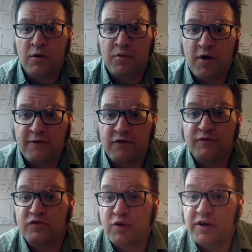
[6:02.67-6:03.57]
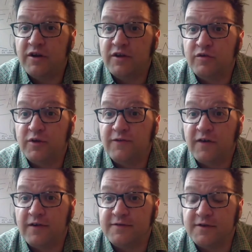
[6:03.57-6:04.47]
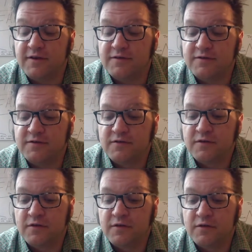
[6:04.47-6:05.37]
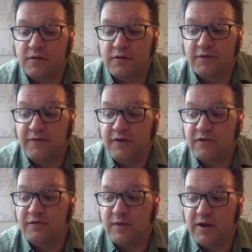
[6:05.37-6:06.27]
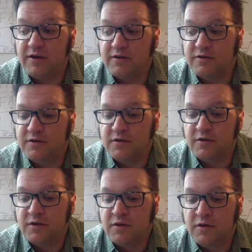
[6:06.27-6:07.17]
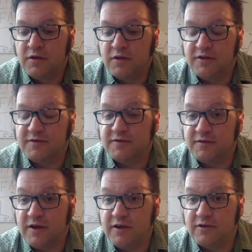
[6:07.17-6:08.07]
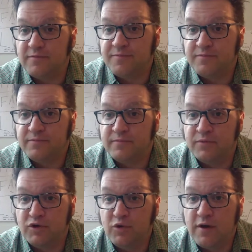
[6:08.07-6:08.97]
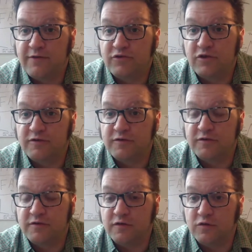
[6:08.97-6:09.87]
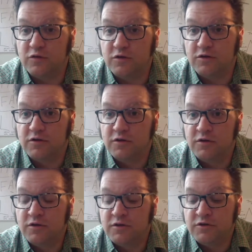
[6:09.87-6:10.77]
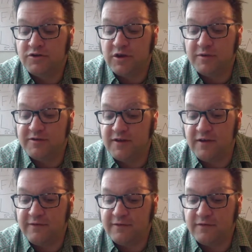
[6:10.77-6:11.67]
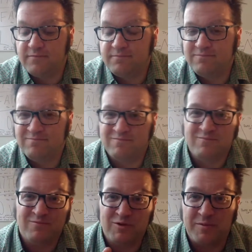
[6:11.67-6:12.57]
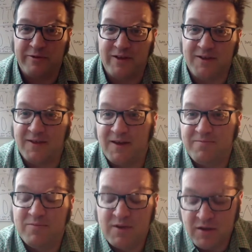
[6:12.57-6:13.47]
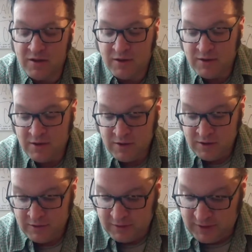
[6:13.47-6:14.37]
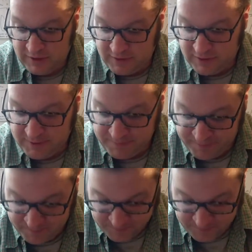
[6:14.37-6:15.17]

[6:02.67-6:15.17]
Proverbs 29:25 says, "The fear of man lays a snare, but whoever trusts in the Lord shall be safe." Something like that. And a